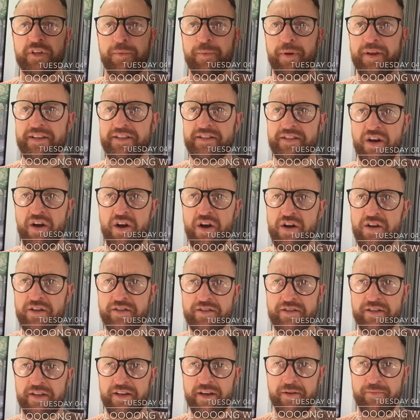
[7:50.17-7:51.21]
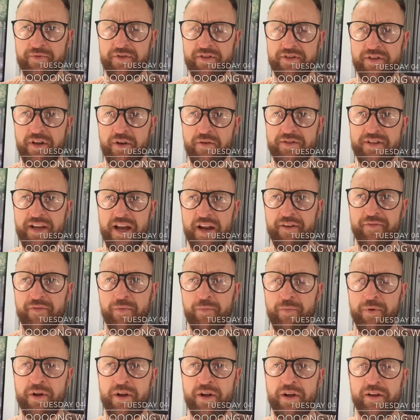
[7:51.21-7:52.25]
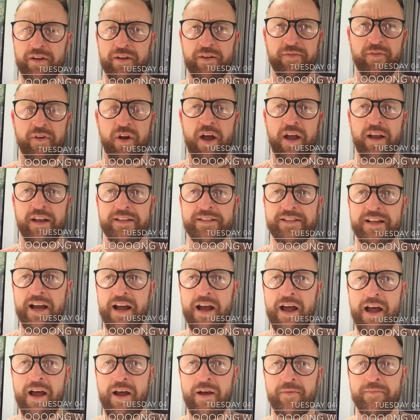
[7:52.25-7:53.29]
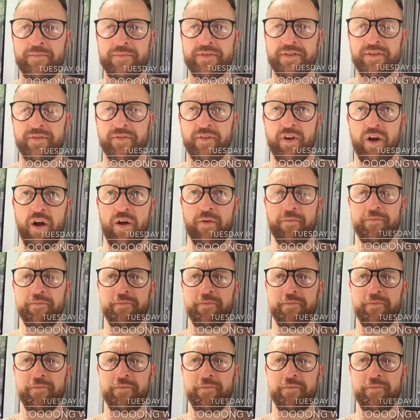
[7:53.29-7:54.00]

exhausted. I'm just so tired from work. I've got exams, I've got